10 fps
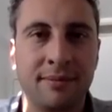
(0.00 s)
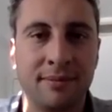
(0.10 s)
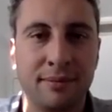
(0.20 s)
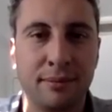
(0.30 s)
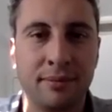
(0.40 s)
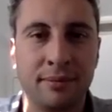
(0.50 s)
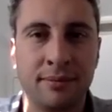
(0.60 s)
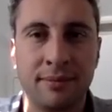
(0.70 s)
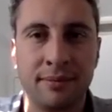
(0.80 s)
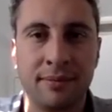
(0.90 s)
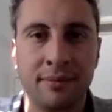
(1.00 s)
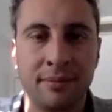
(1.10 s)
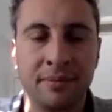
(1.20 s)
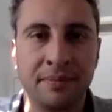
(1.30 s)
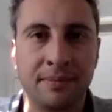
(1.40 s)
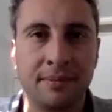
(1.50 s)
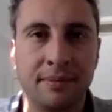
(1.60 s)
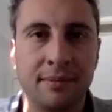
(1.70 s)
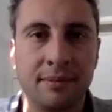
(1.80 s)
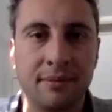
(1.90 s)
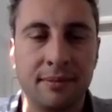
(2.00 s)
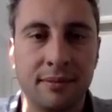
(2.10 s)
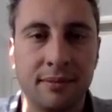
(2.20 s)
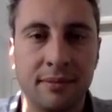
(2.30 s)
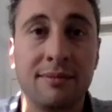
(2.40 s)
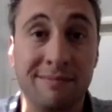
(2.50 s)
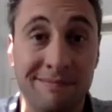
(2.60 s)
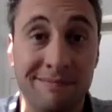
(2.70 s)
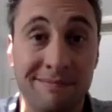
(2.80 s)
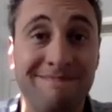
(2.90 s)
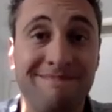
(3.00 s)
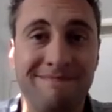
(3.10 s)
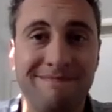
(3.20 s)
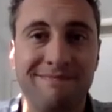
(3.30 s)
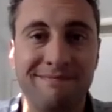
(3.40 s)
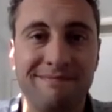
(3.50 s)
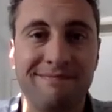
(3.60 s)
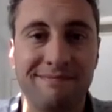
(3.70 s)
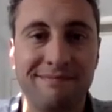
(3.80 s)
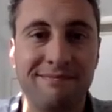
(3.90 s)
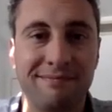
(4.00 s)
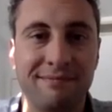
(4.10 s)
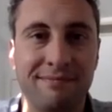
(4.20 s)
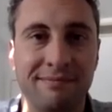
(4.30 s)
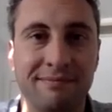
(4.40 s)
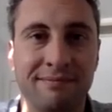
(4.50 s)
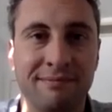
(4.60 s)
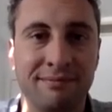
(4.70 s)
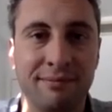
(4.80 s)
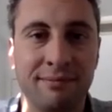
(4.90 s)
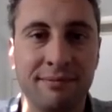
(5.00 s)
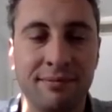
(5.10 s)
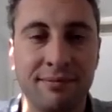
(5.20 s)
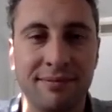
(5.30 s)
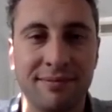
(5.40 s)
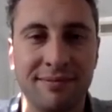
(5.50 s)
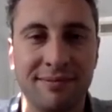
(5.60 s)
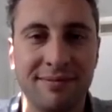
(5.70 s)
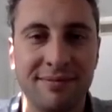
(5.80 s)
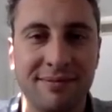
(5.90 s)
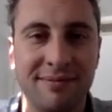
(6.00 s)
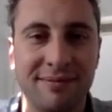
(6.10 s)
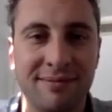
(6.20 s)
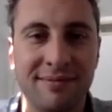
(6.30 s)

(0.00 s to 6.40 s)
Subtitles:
(not speaking)